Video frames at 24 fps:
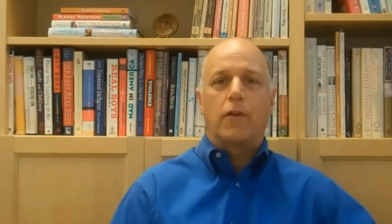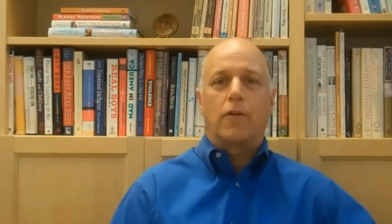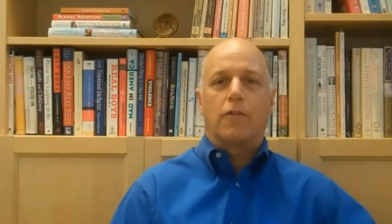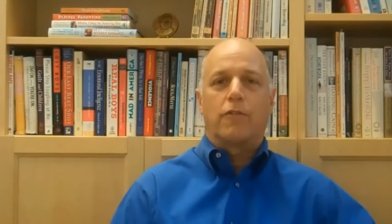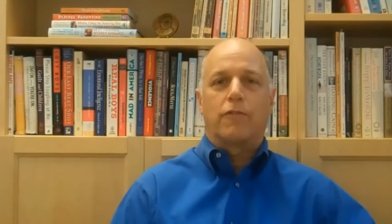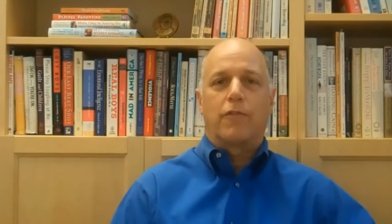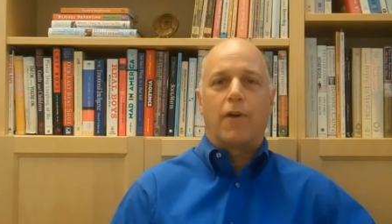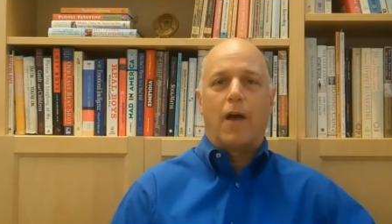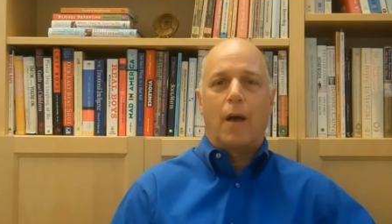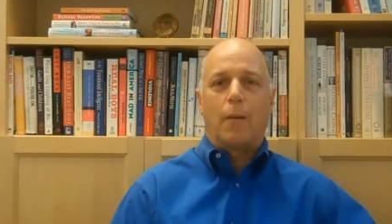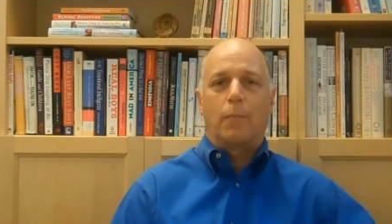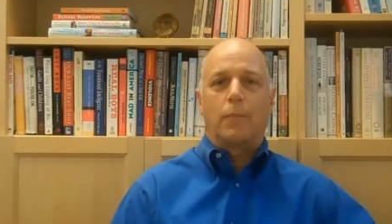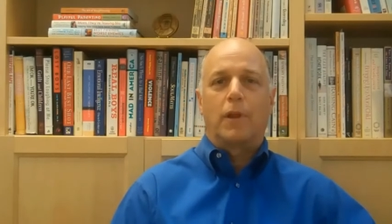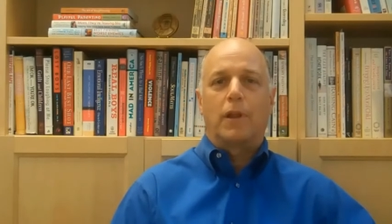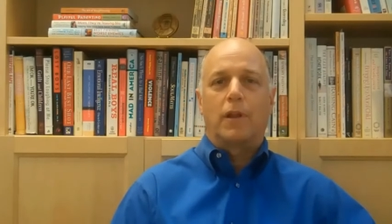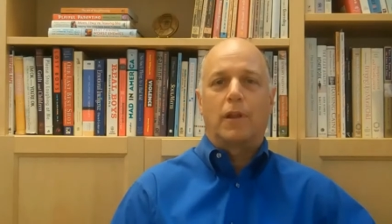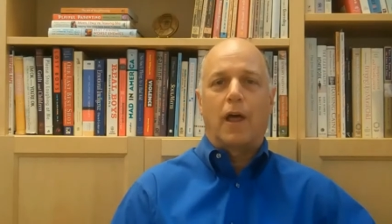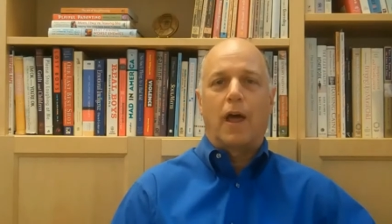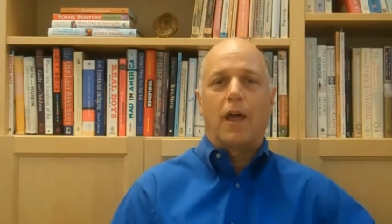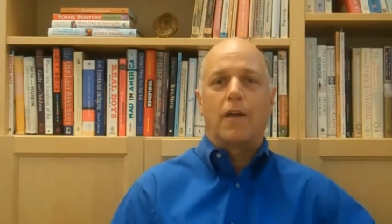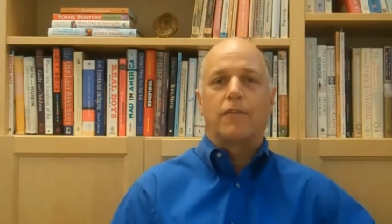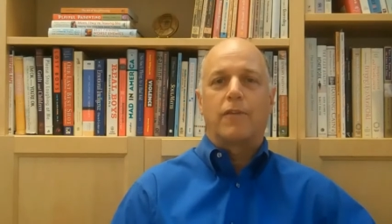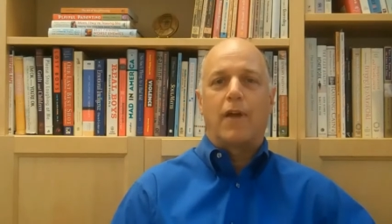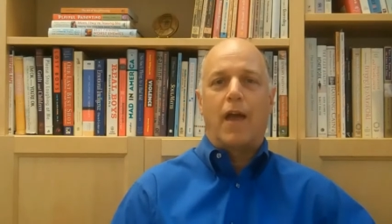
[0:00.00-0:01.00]
your family
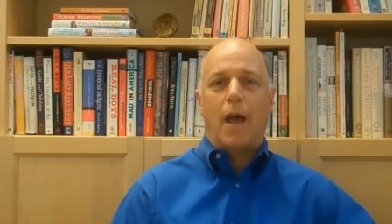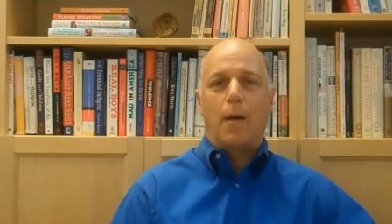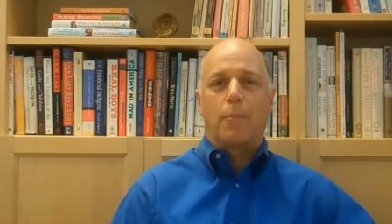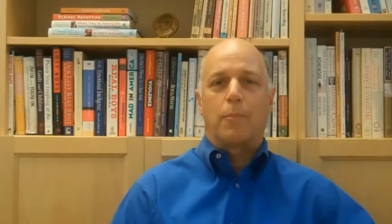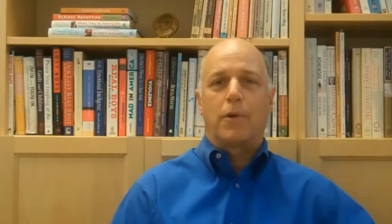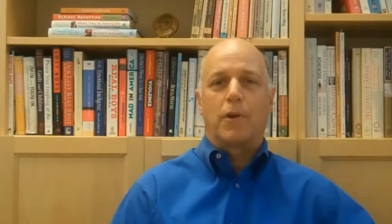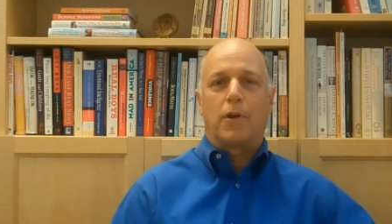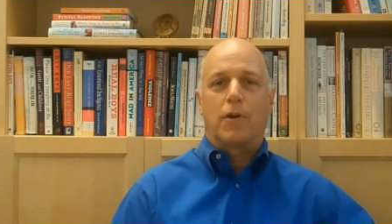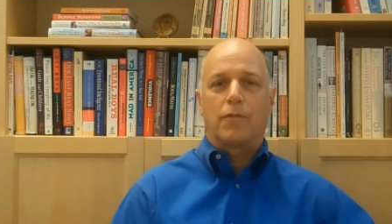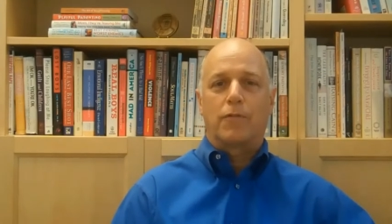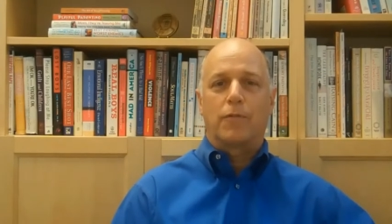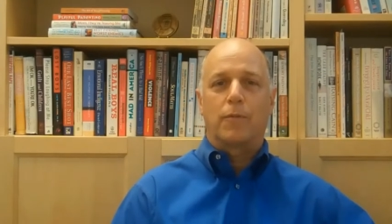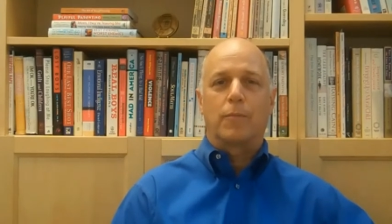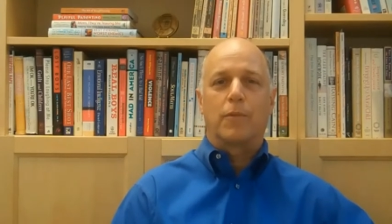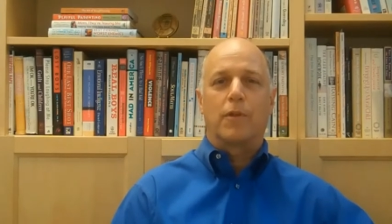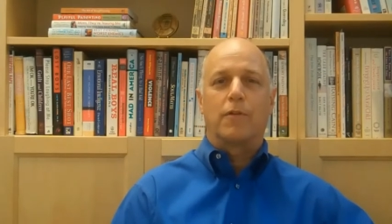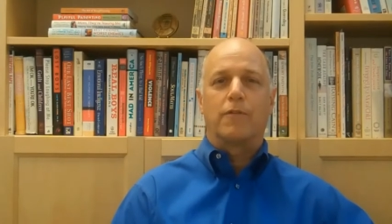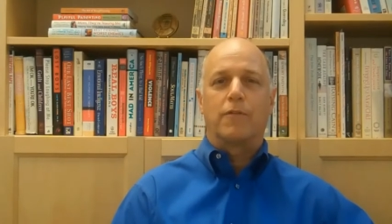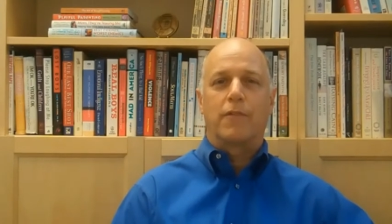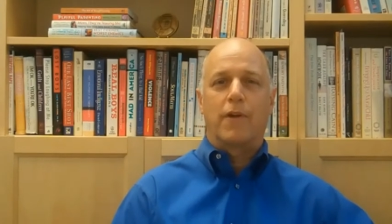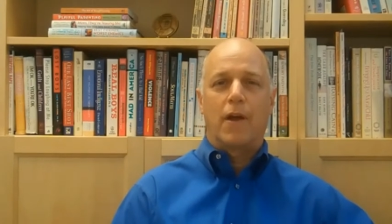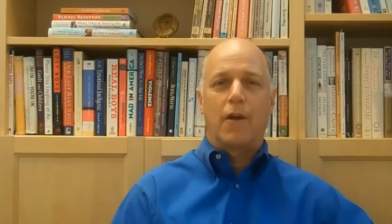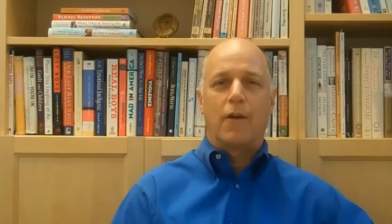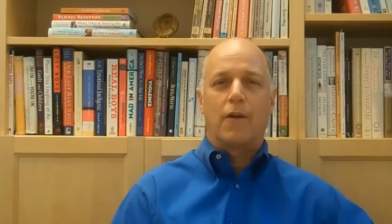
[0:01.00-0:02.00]
life happier from the
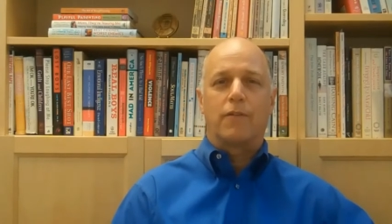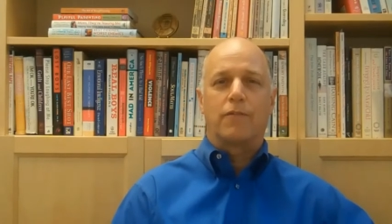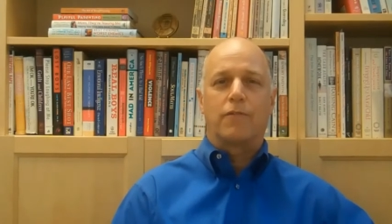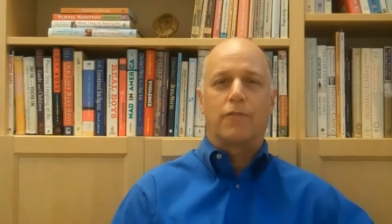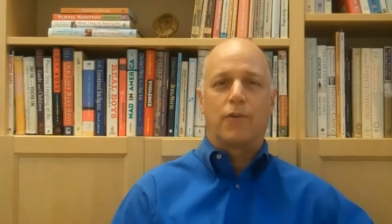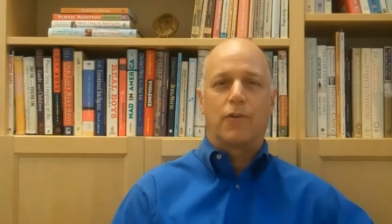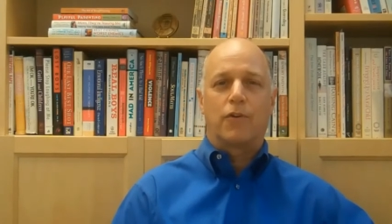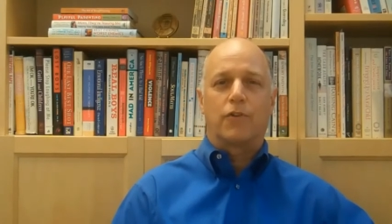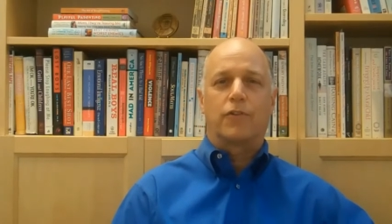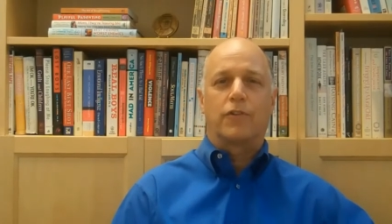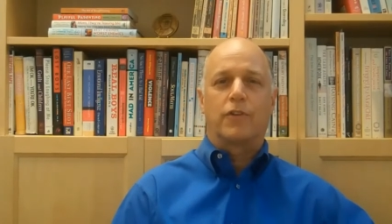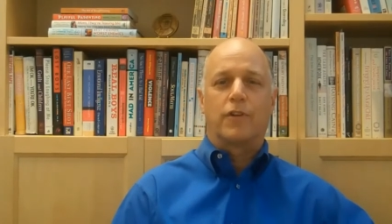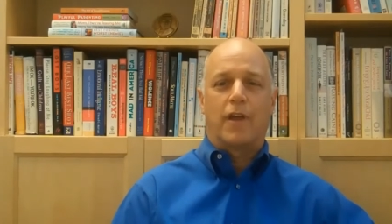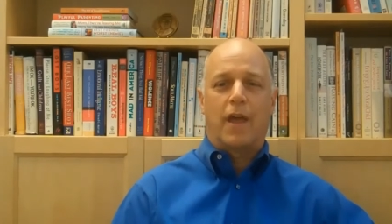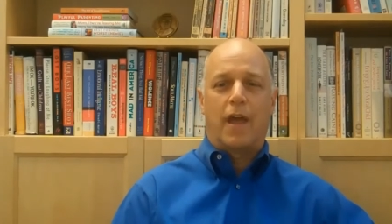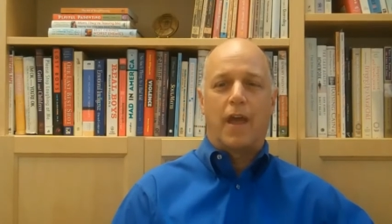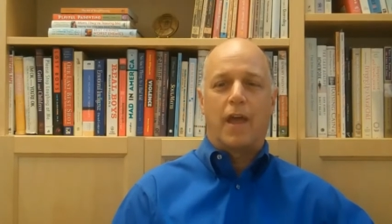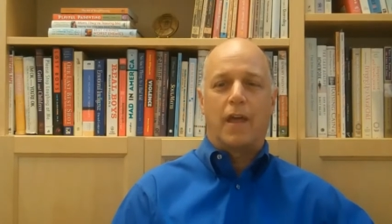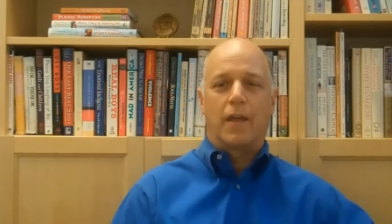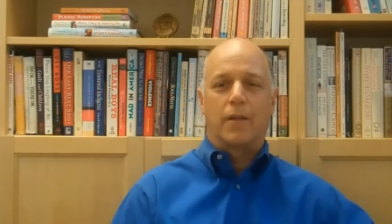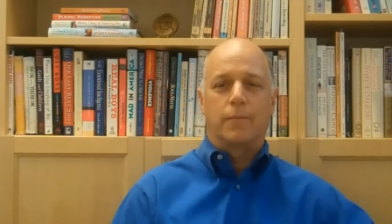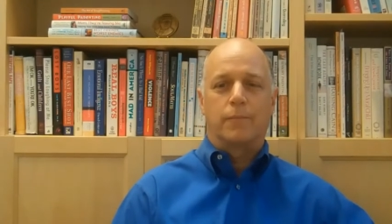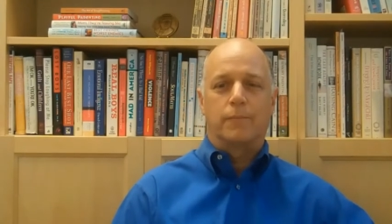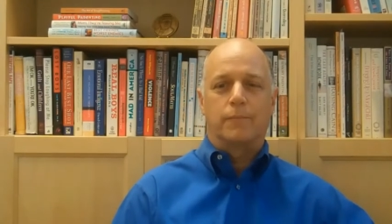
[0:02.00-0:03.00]
very first
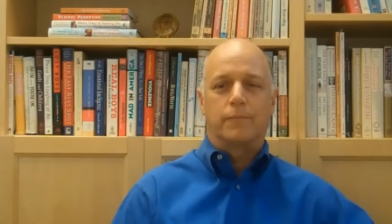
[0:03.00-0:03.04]
day.